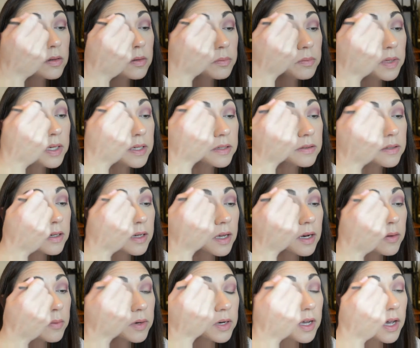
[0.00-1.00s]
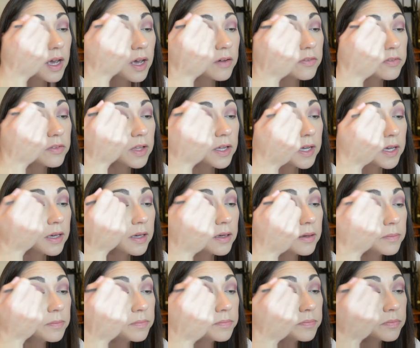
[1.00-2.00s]
Because I kind of want to have I
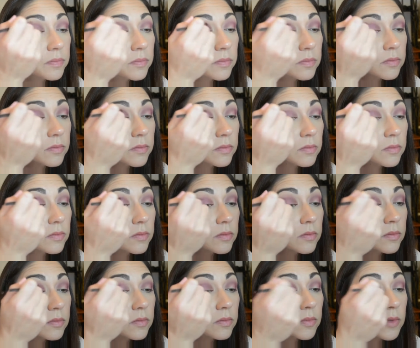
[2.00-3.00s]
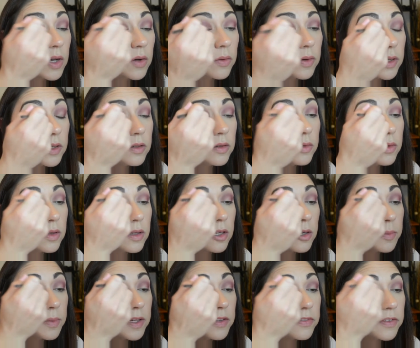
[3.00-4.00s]
want to do a
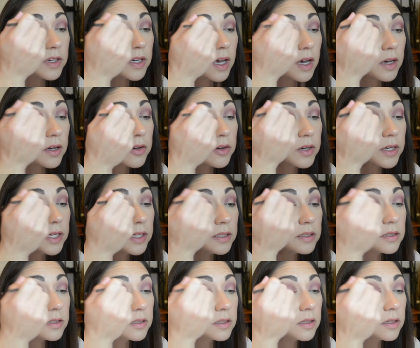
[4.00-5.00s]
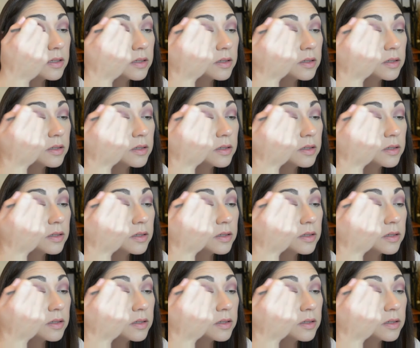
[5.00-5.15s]
little bit of a cut crease,